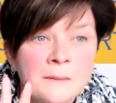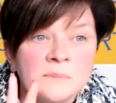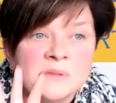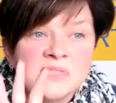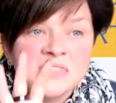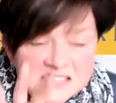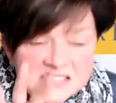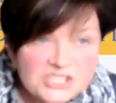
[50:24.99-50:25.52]

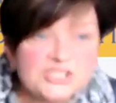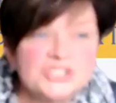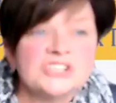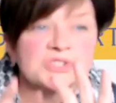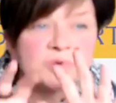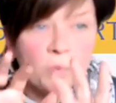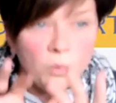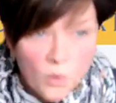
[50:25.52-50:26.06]
But this is
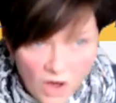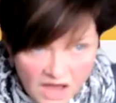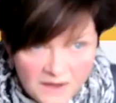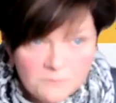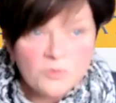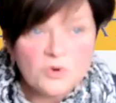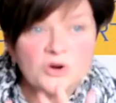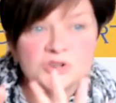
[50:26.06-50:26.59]
just
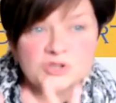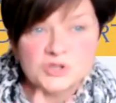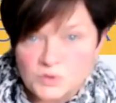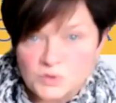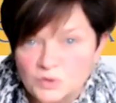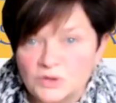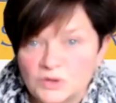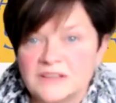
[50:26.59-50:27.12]
one more
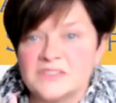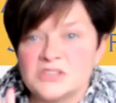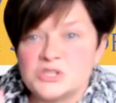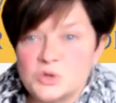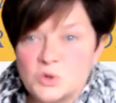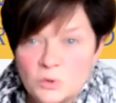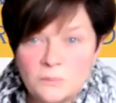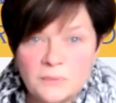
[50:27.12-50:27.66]
tool in the
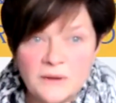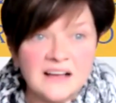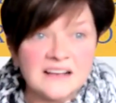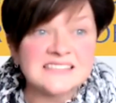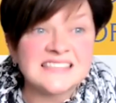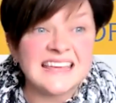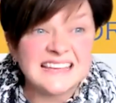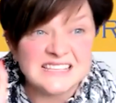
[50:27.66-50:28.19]

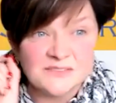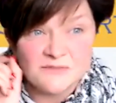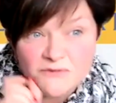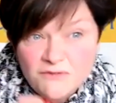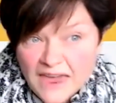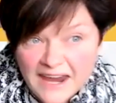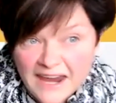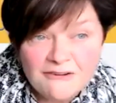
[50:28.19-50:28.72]
toolbox that is
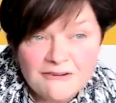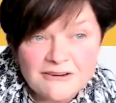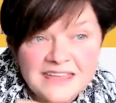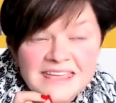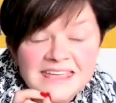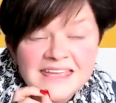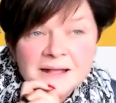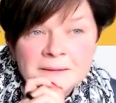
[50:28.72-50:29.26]

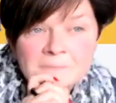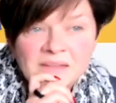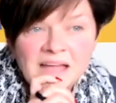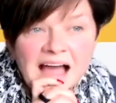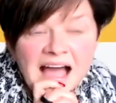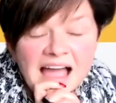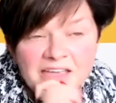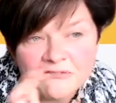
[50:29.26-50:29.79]
very,
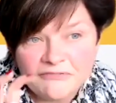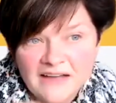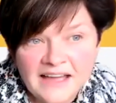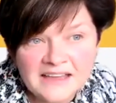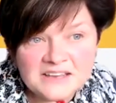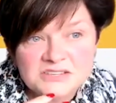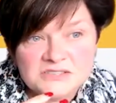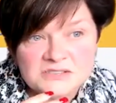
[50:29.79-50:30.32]
I
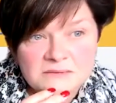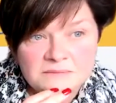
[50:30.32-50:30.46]
find,